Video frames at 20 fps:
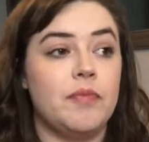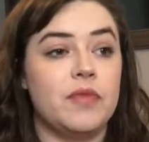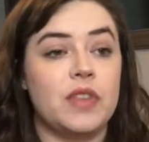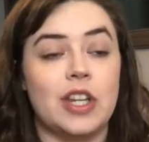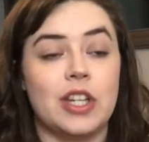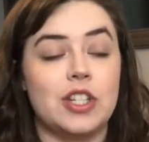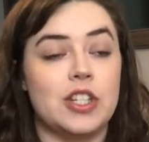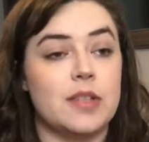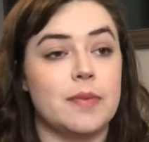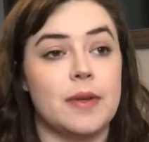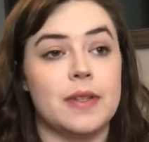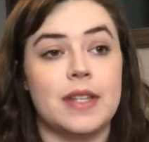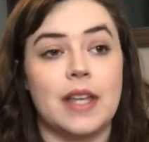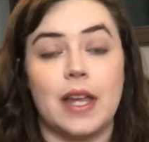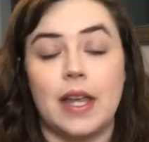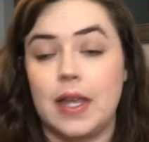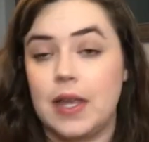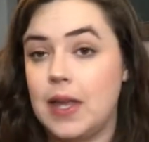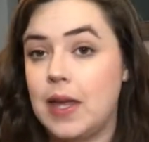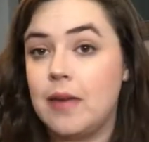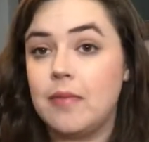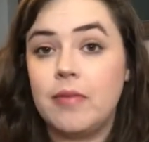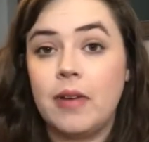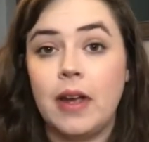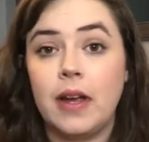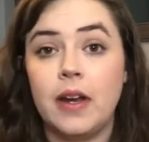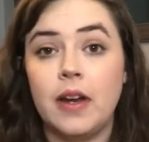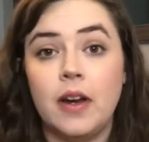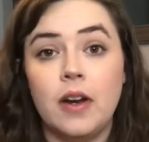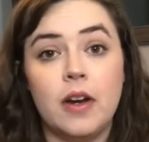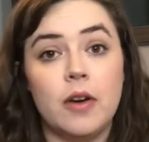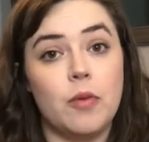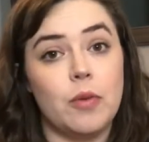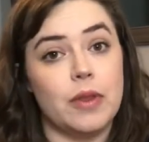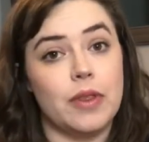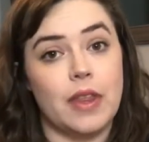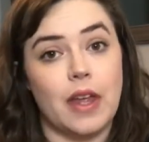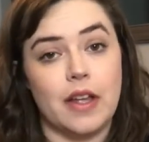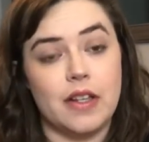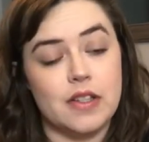It just smells like a campfire
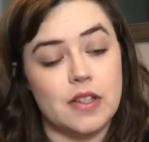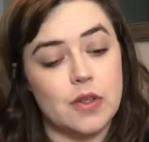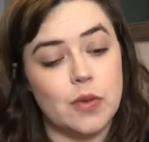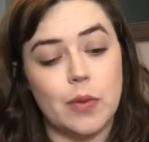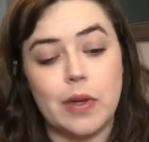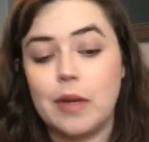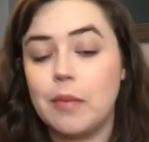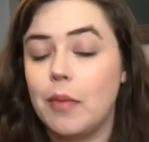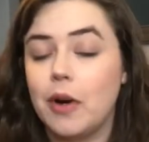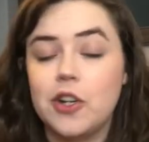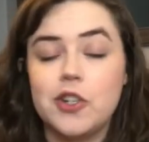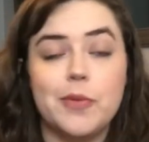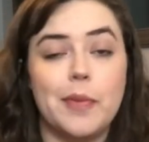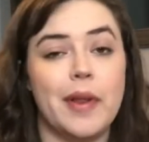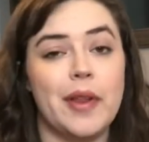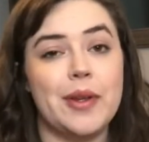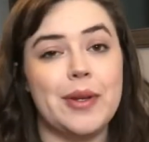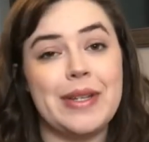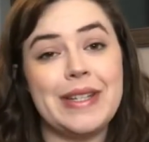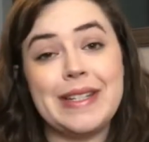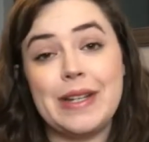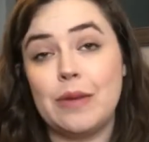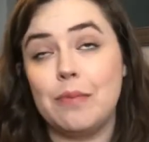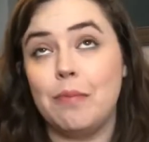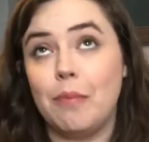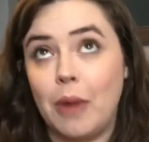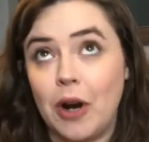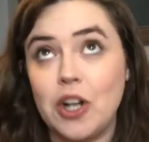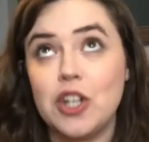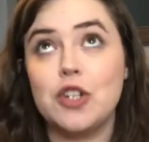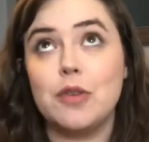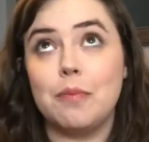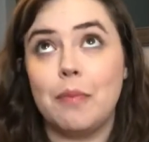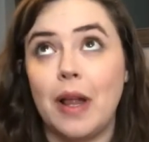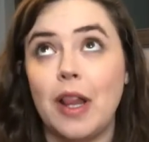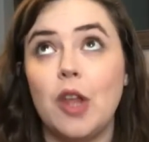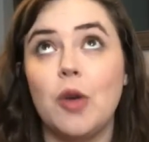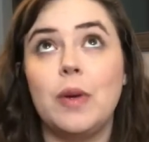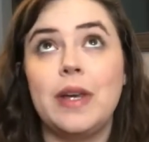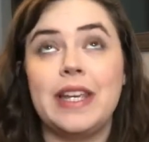with that sweet
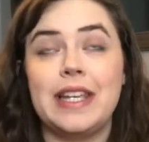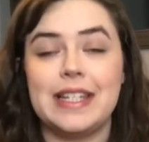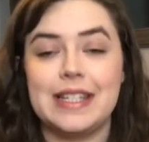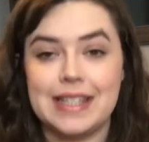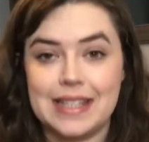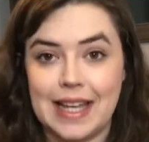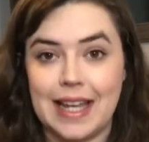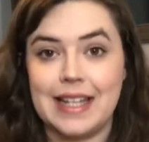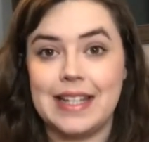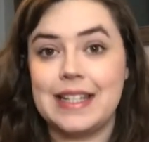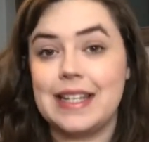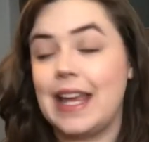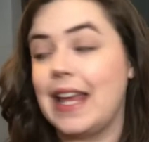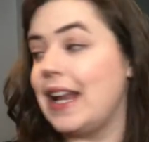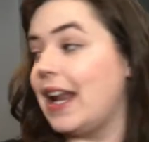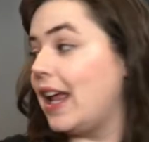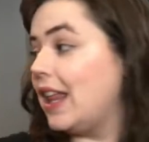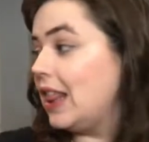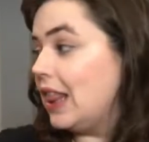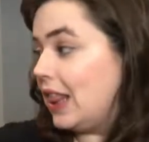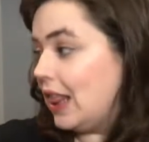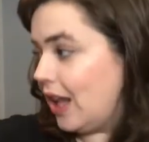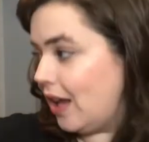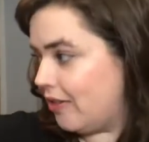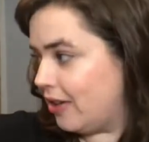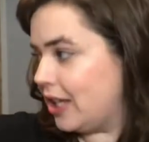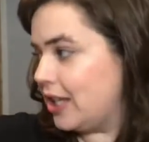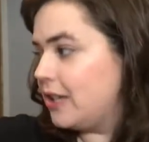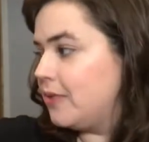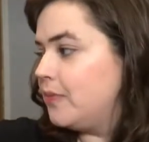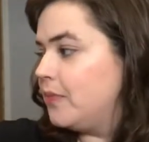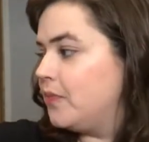marshmallowy scent, and I love it.